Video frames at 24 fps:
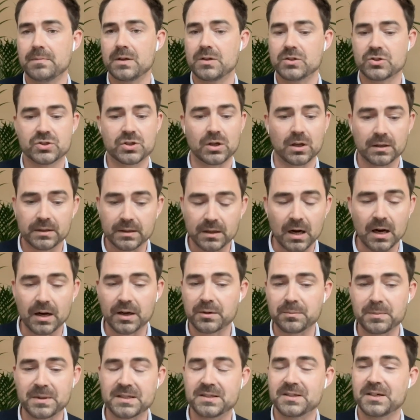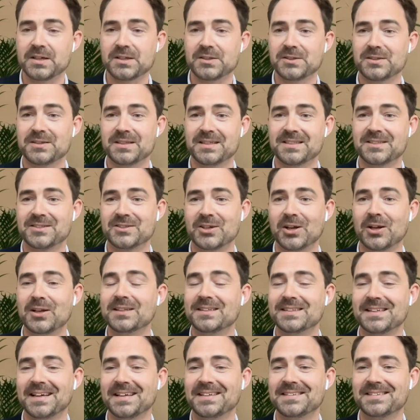solid argumentation and solid
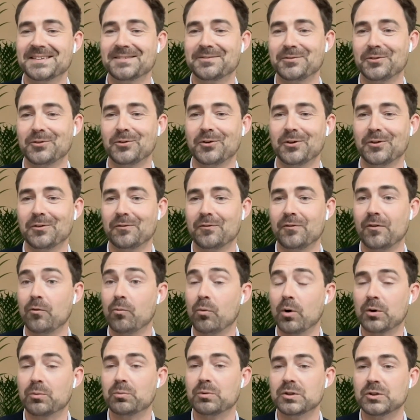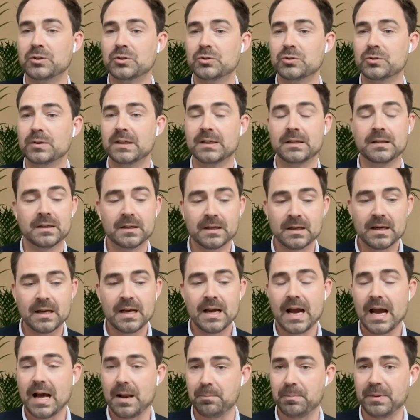data for what we do,
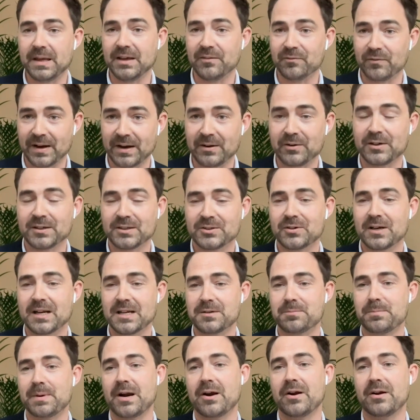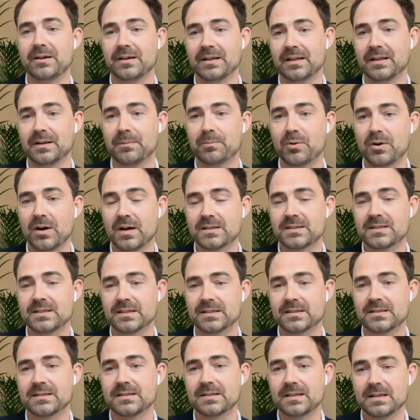and being very transparent in the
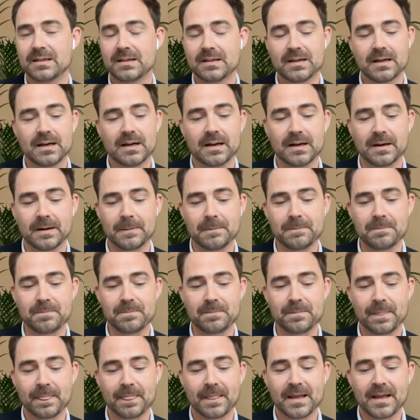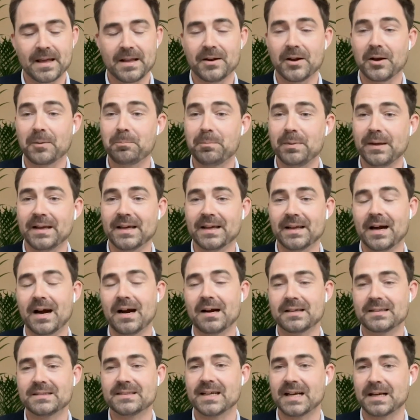process. Um, Not being an
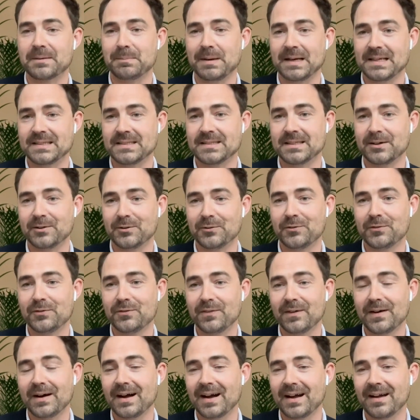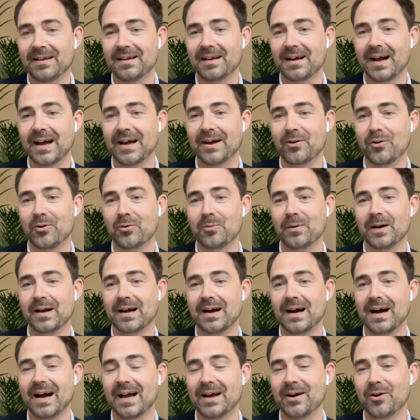architect myself, I
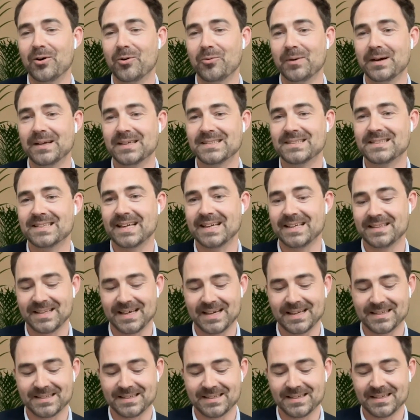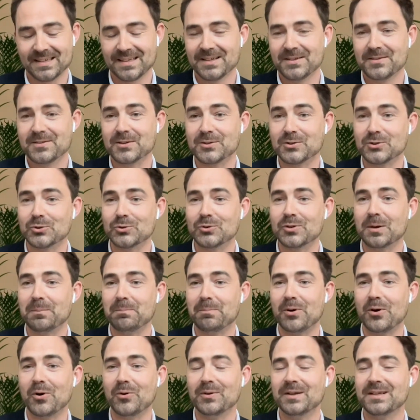always say that the two
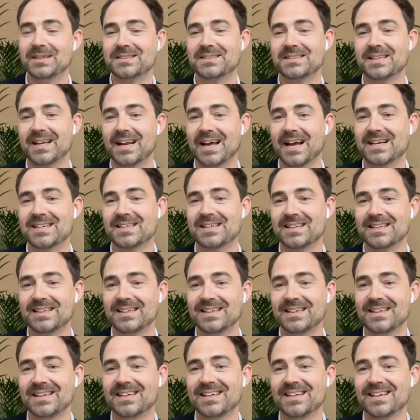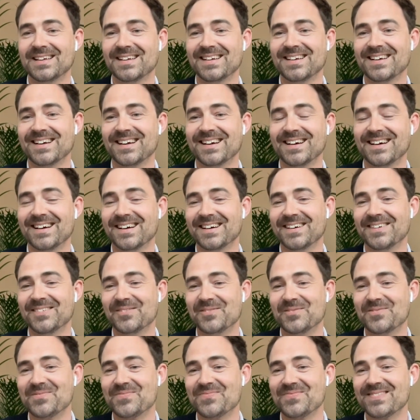components that actually
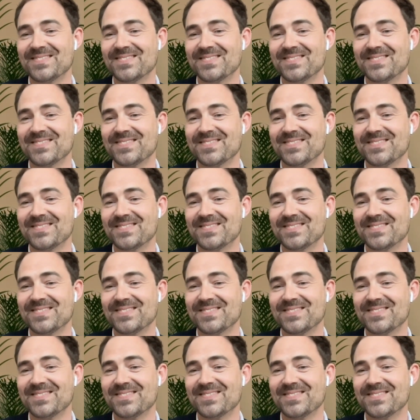um,